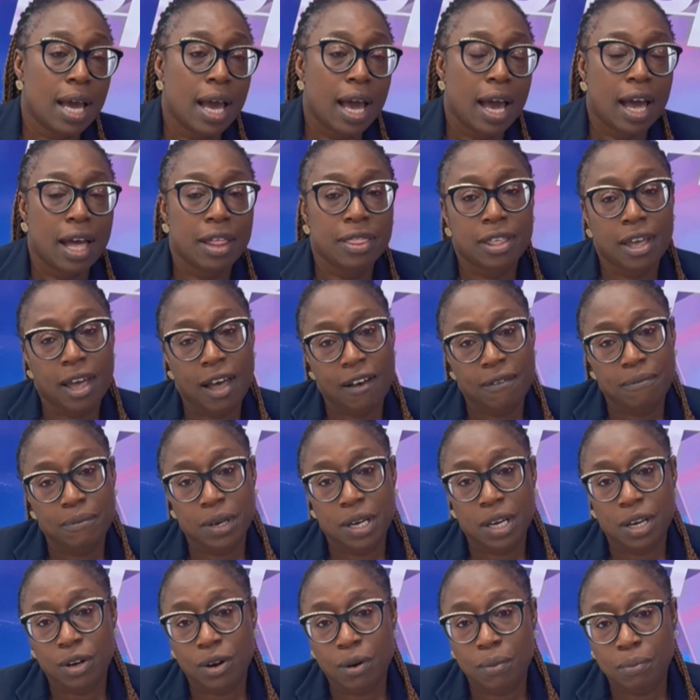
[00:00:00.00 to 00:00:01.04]
and there have been
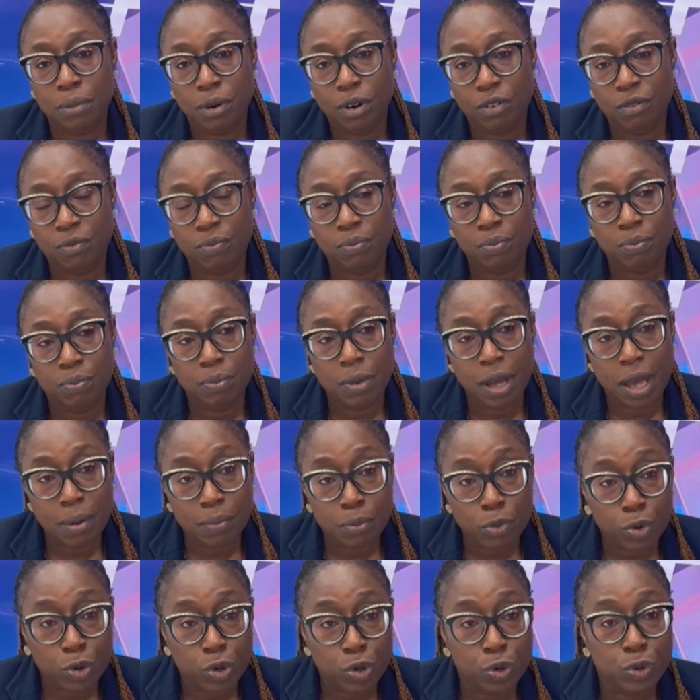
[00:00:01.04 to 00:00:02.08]
a number of
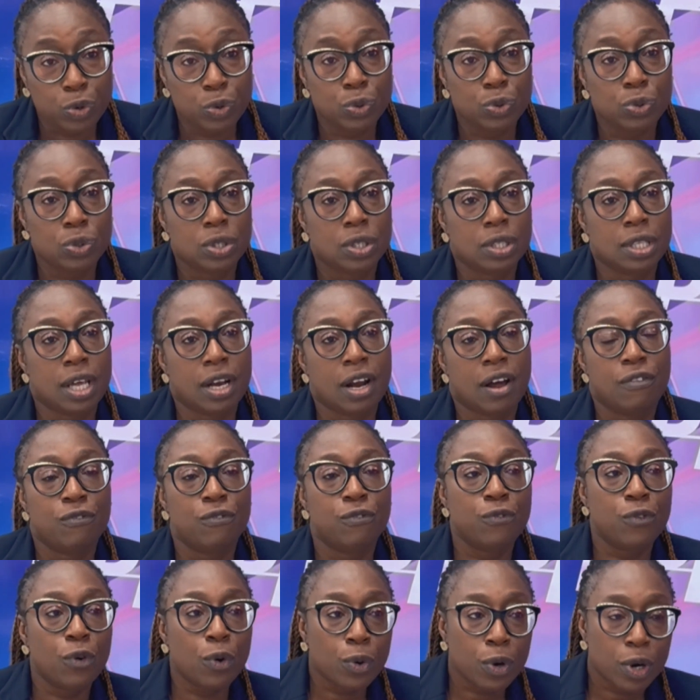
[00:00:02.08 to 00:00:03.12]
MOUs that are
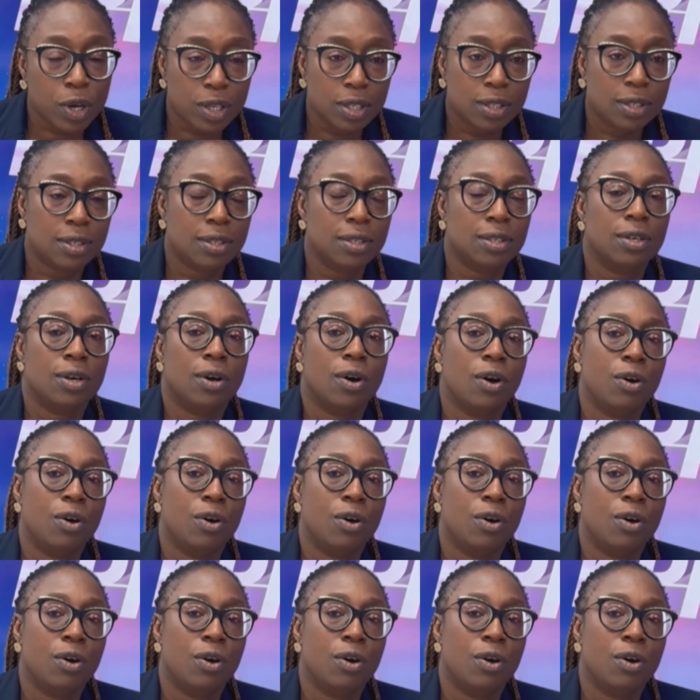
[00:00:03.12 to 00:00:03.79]
focused on